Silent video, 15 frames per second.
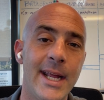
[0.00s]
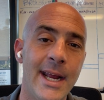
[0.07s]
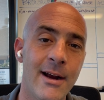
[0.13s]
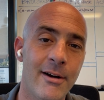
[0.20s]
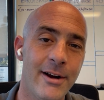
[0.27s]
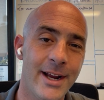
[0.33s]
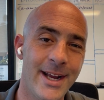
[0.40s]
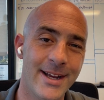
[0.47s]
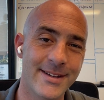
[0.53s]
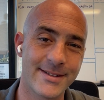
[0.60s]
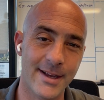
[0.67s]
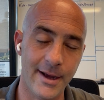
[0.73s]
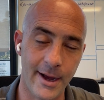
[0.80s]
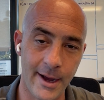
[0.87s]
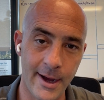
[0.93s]
areas
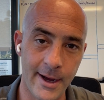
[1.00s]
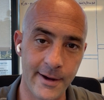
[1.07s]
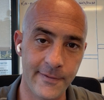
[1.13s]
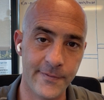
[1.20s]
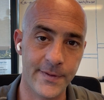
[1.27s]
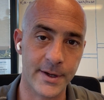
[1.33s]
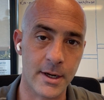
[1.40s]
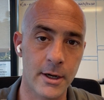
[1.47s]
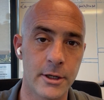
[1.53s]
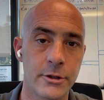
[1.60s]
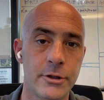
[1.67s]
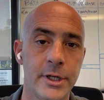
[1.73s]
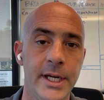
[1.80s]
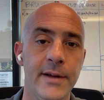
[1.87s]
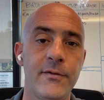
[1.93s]
of the
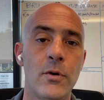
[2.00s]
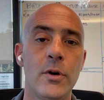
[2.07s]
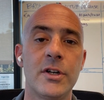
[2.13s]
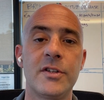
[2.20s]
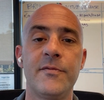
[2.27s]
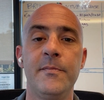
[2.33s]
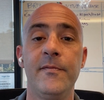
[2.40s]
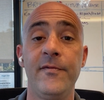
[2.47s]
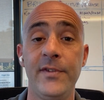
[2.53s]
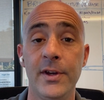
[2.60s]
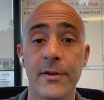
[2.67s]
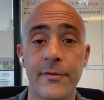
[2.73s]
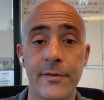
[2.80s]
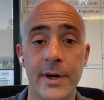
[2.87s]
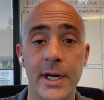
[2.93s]
country, of course, feel
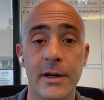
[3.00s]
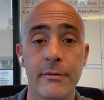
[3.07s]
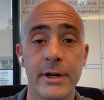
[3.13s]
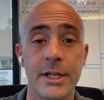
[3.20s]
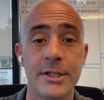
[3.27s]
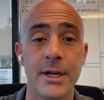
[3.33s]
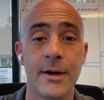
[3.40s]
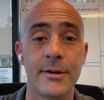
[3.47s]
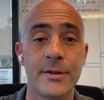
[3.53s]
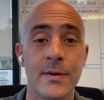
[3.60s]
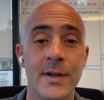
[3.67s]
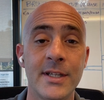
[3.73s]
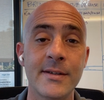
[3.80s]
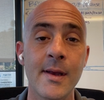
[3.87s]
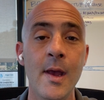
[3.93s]
free to reach out to
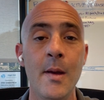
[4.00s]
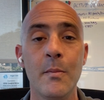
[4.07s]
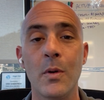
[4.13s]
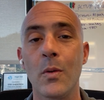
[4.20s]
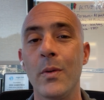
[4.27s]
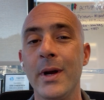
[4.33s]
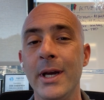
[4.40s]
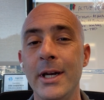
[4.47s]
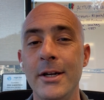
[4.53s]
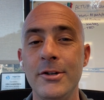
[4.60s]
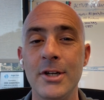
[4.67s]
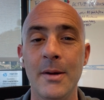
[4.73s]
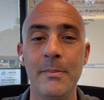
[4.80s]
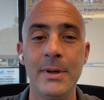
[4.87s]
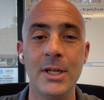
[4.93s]
us. But we're going to
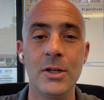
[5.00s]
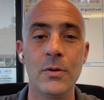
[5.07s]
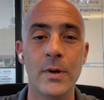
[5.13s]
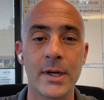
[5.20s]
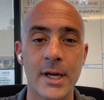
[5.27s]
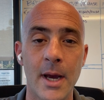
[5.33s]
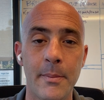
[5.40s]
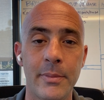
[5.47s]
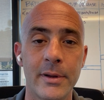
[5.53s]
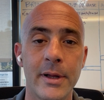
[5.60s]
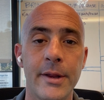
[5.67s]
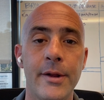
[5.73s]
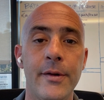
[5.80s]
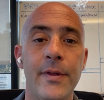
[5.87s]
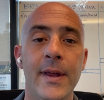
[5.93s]
jump into a couple
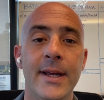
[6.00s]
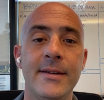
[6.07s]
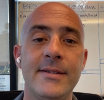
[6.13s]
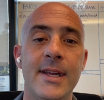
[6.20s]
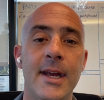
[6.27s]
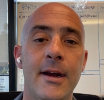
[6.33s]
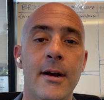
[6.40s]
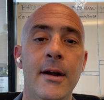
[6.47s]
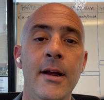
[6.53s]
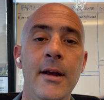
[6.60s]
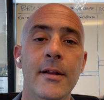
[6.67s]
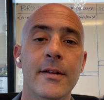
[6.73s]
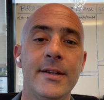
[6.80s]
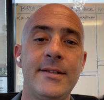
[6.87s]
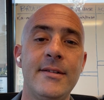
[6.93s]
other things here.
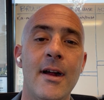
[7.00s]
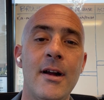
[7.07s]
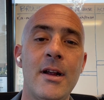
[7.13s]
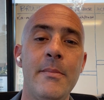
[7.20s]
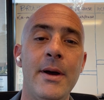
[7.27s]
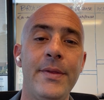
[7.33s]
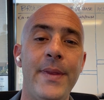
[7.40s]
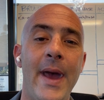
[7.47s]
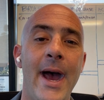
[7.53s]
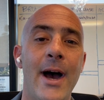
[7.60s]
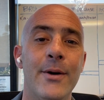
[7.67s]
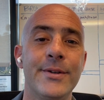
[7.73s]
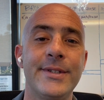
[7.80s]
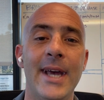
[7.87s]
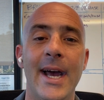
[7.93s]
Let's talk about the
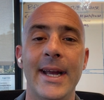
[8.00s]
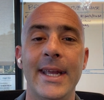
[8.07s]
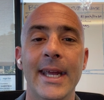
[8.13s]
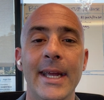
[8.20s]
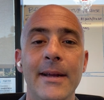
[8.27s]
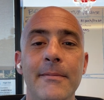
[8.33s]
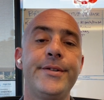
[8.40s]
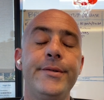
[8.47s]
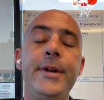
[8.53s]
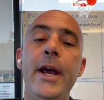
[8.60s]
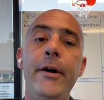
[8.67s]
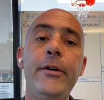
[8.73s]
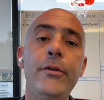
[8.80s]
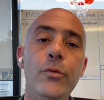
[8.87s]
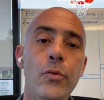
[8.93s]
house hacking. So
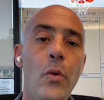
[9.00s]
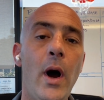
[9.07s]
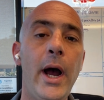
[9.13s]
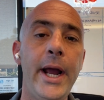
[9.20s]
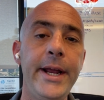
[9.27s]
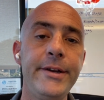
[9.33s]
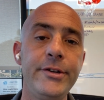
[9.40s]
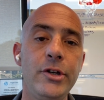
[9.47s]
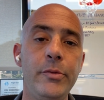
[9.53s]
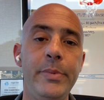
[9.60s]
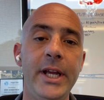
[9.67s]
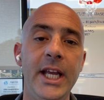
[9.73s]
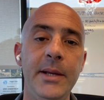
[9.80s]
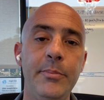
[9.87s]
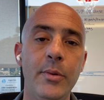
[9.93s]
now, why do
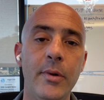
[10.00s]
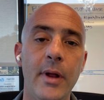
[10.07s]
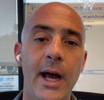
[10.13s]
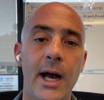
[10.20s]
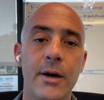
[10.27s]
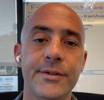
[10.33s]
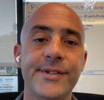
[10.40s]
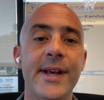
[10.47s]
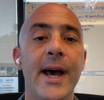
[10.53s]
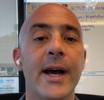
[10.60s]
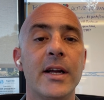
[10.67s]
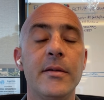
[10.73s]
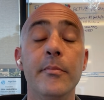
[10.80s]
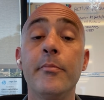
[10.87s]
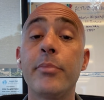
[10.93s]
people house
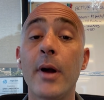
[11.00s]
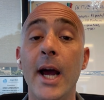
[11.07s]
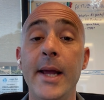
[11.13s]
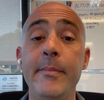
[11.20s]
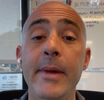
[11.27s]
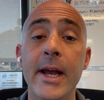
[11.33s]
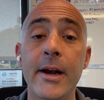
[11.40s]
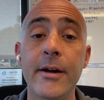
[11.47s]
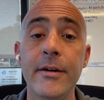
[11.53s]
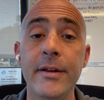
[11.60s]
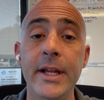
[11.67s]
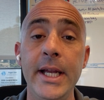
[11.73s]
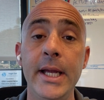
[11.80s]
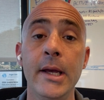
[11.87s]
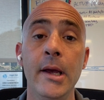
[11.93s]
hack? Primarily,